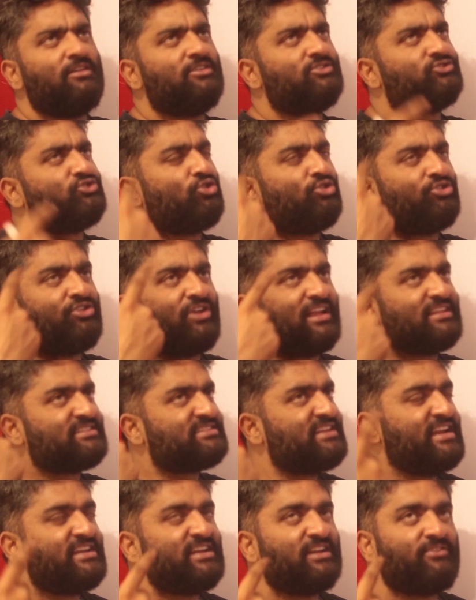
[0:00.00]
So
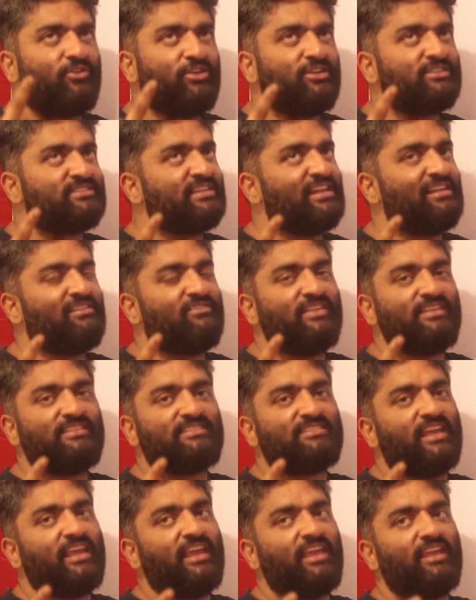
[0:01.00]
translate it for yourself. He's
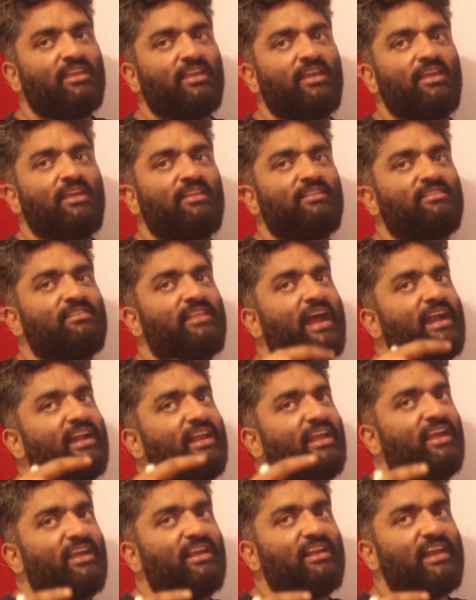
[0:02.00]
saying that
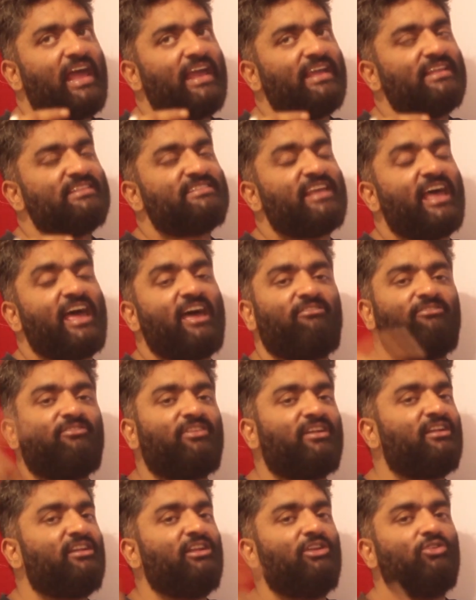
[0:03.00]
airlines have
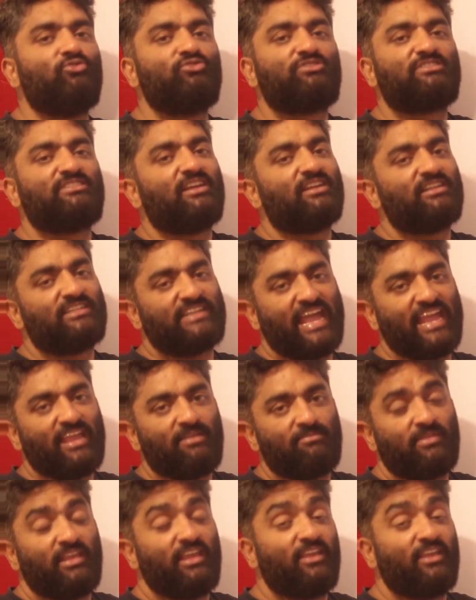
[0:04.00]
reduced the time.